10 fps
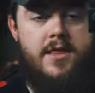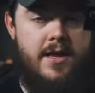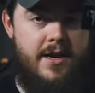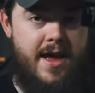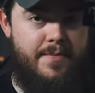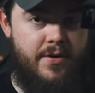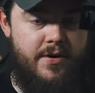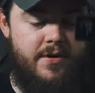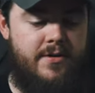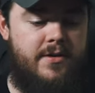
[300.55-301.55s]
The
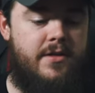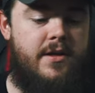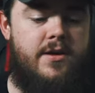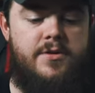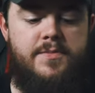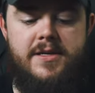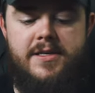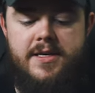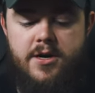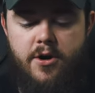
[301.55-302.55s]
adapter, the
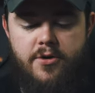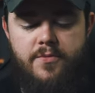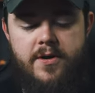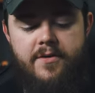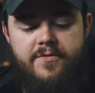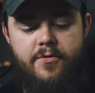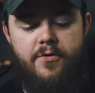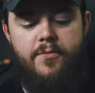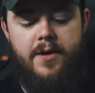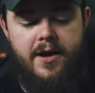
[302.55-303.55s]
USB-C card reader
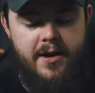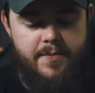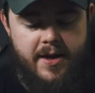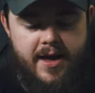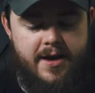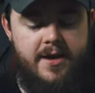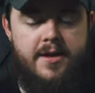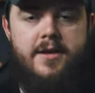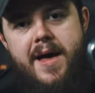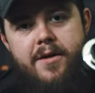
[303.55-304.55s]
for my
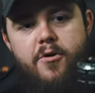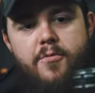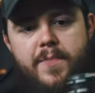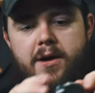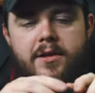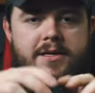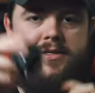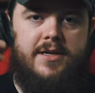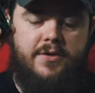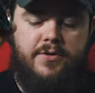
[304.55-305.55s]
iPad. Macro barrel
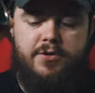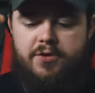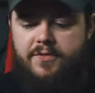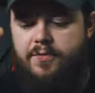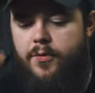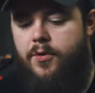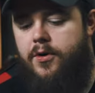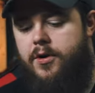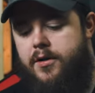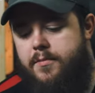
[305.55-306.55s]
extenders
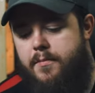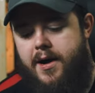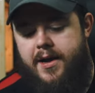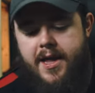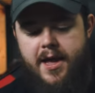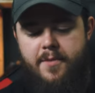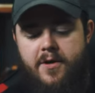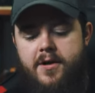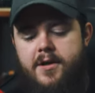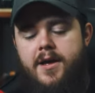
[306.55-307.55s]
for my
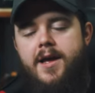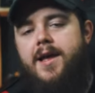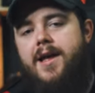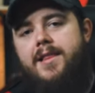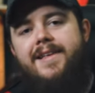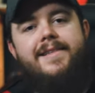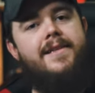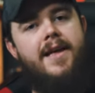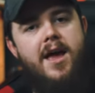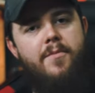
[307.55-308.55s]
camera. And this
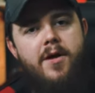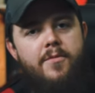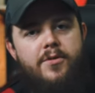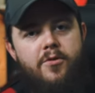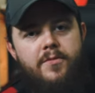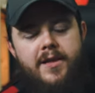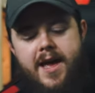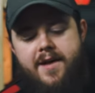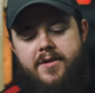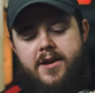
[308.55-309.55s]
isn't a camera I would normally
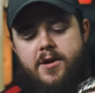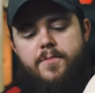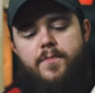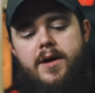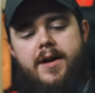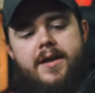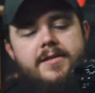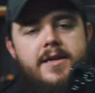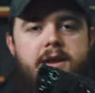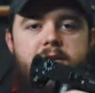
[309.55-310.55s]
have in here, but it
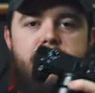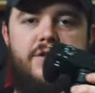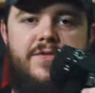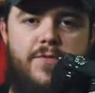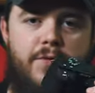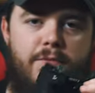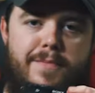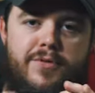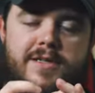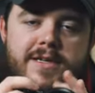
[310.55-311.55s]
is in here just for
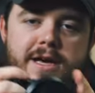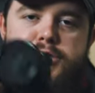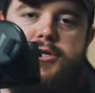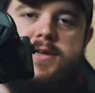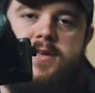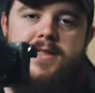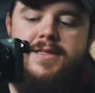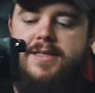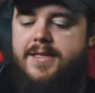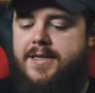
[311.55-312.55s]
representation.
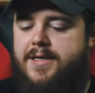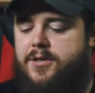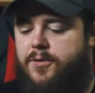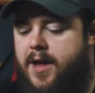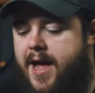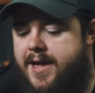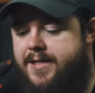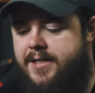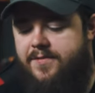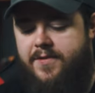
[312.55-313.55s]
This is the Sony
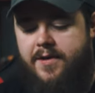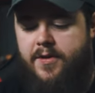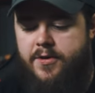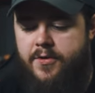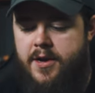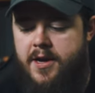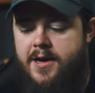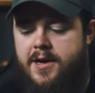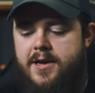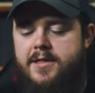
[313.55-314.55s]
a6500.
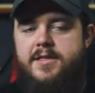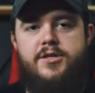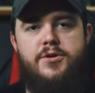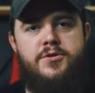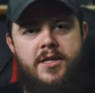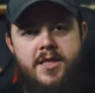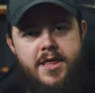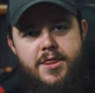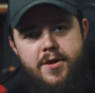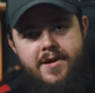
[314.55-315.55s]
This is usually
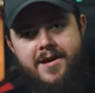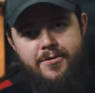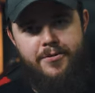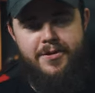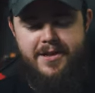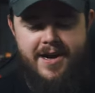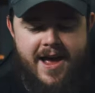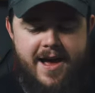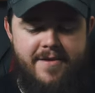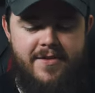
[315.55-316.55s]
the third angle that I
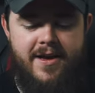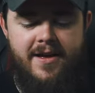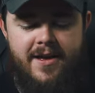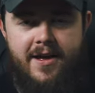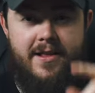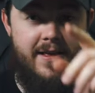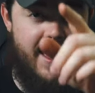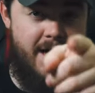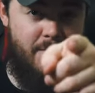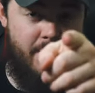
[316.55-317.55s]
have. Uh, the
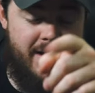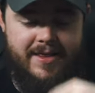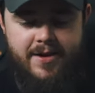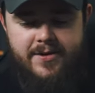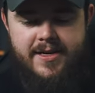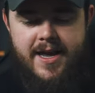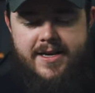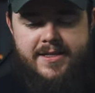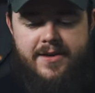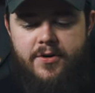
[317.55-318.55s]
camera back there is an
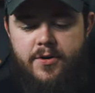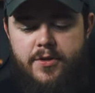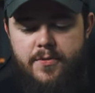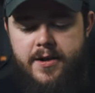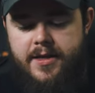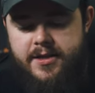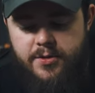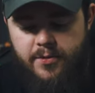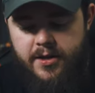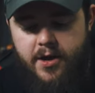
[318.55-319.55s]
a7R3. That's
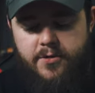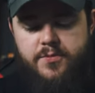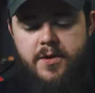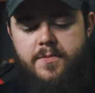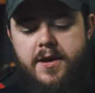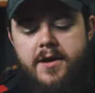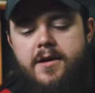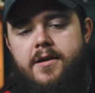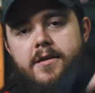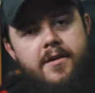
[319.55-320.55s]
the one that goes with me.
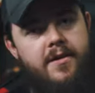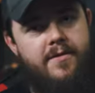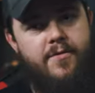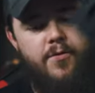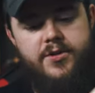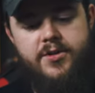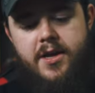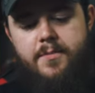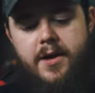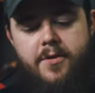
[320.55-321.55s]
Of course,
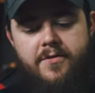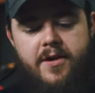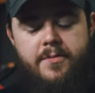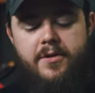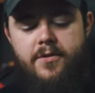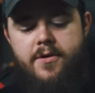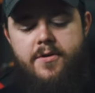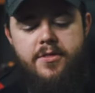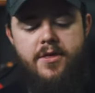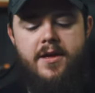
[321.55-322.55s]
a microfiber
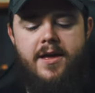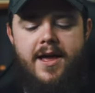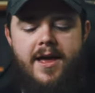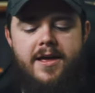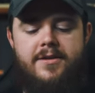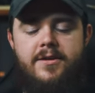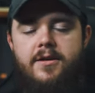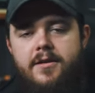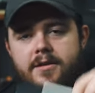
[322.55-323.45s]
cloth and